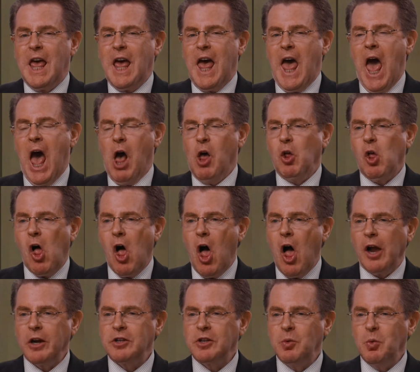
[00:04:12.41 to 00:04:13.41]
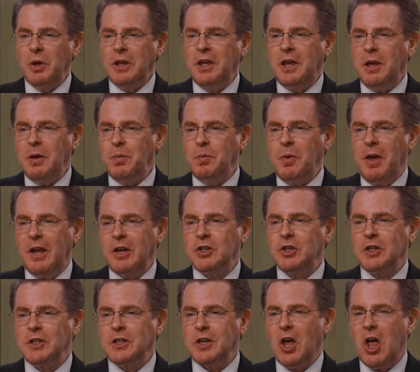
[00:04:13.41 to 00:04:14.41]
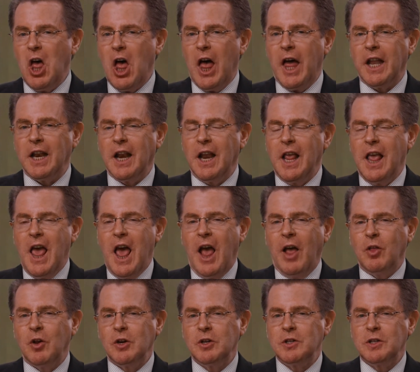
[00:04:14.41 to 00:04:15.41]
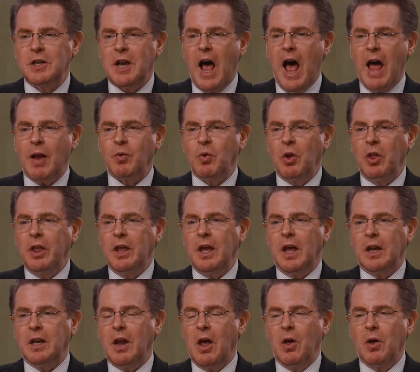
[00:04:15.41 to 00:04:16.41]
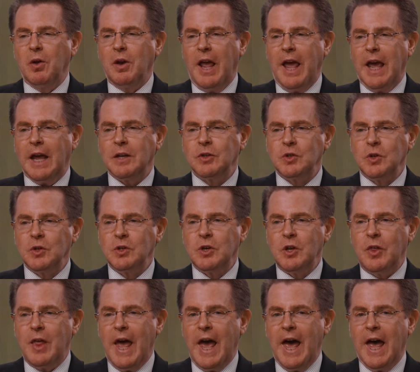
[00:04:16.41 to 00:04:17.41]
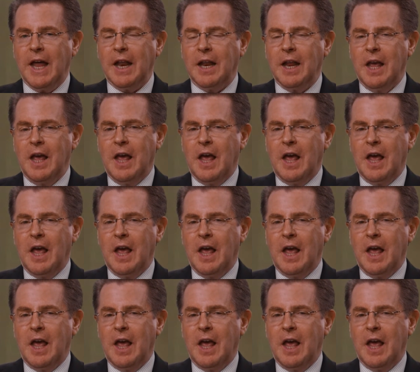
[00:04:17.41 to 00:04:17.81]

How long should we keep patients on? And there's not really a known answer to that.